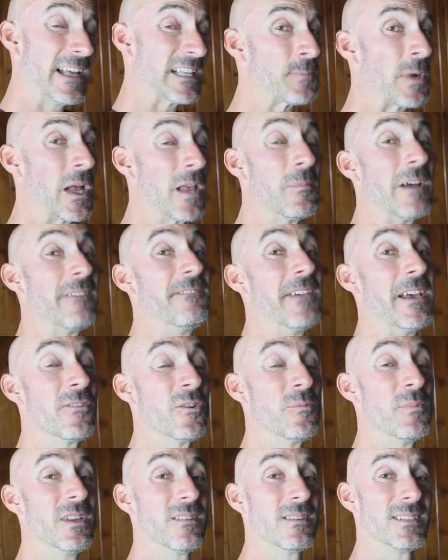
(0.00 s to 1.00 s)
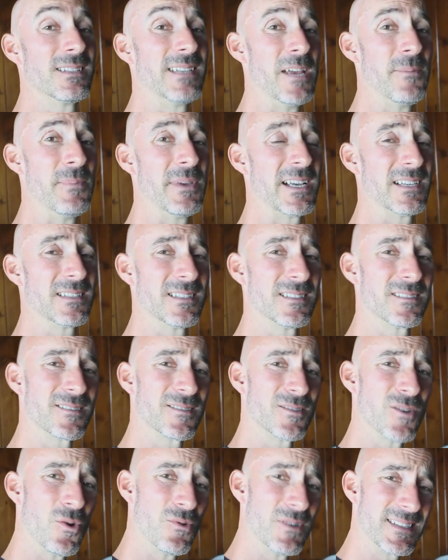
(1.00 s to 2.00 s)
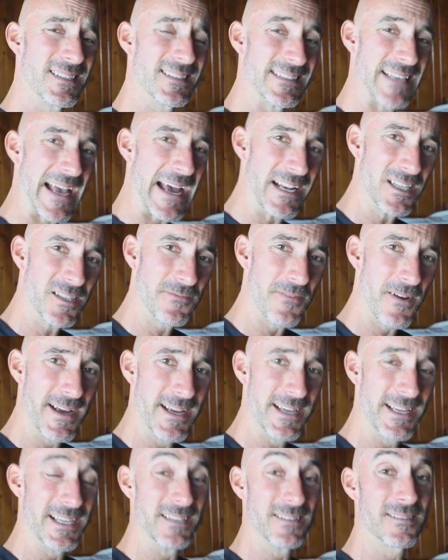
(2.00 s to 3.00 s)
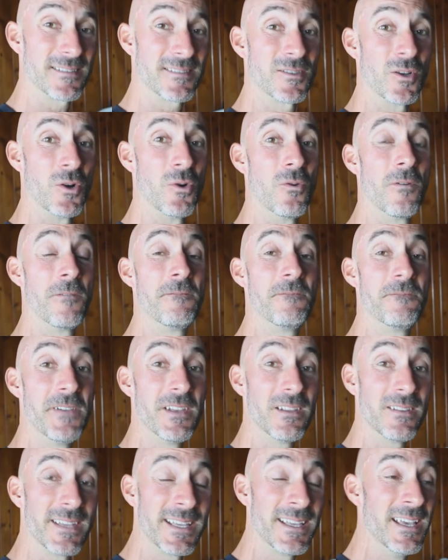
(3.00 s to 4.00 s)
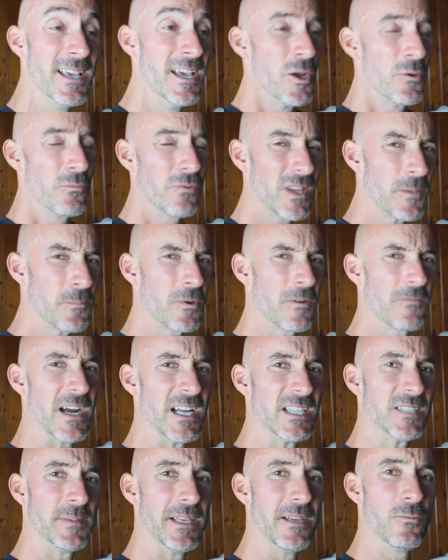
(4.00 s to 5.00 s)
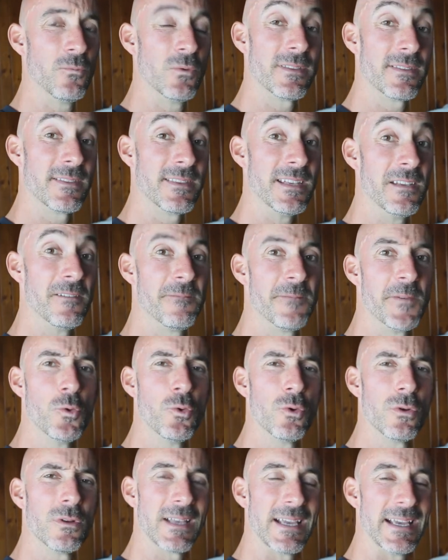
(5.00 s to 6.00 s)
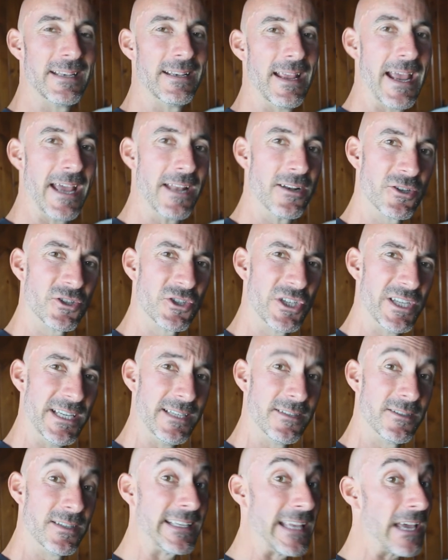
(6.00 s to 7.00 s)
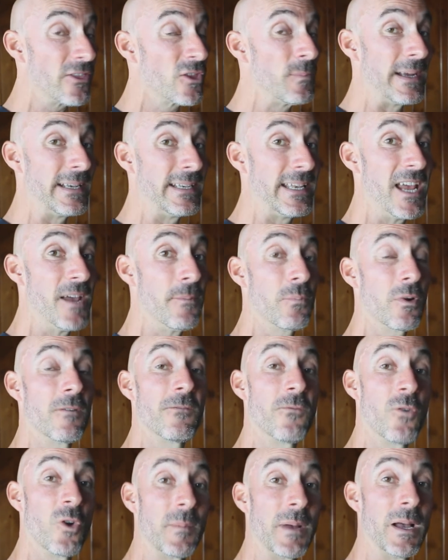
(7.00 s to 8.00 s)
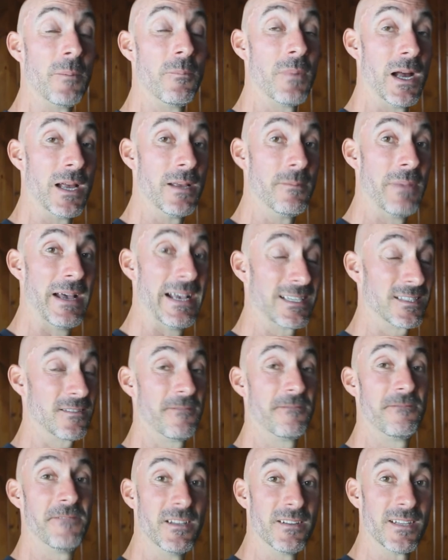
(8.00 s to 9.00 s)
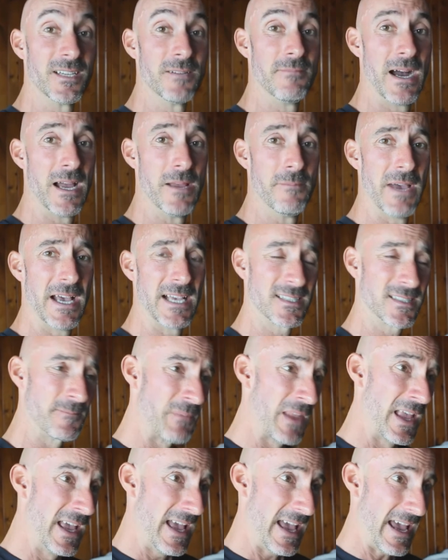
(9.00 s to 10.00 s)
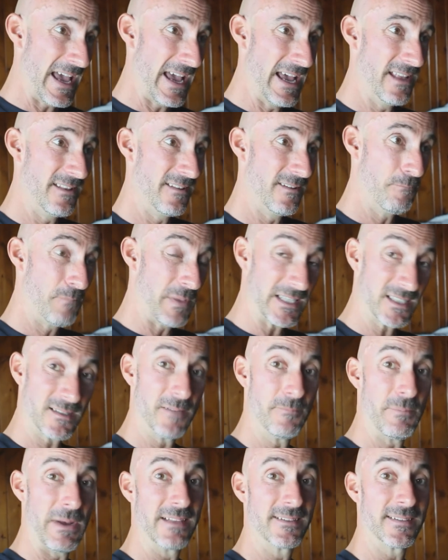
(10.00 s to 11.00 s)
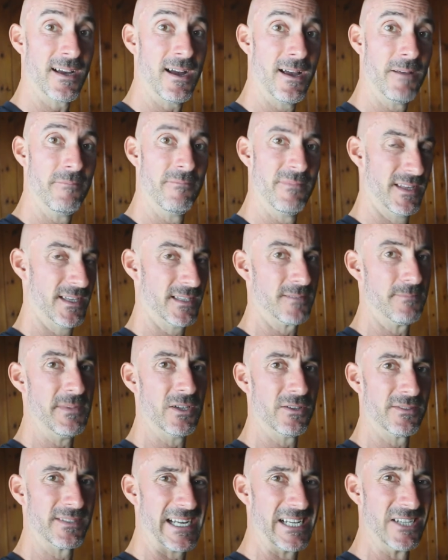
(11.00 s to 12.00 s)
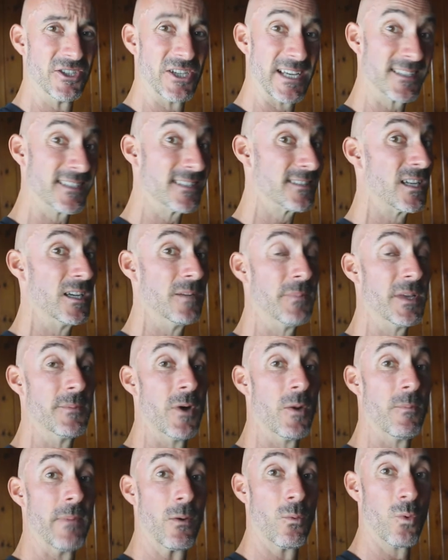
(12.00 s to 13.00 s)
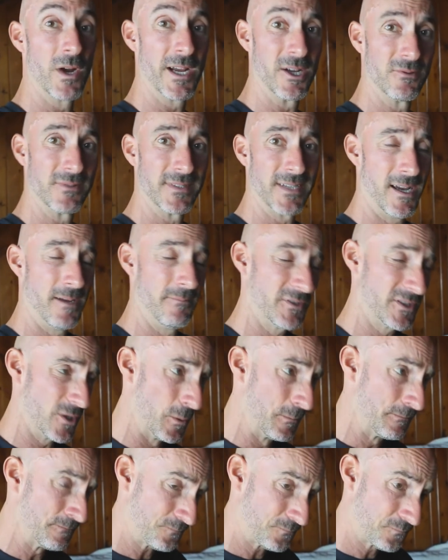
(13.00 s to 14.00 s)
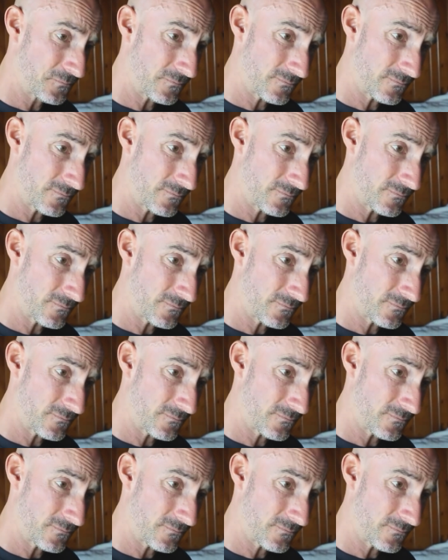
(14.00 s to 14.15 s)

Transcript: That's probably my favorite meal of the day because it's so satisfying, it's so filling, really provides me with the fuel and energy to get through my day, performing my best, feeling my best. And basically by the time this meal digests, it's gonna be about my workout time. So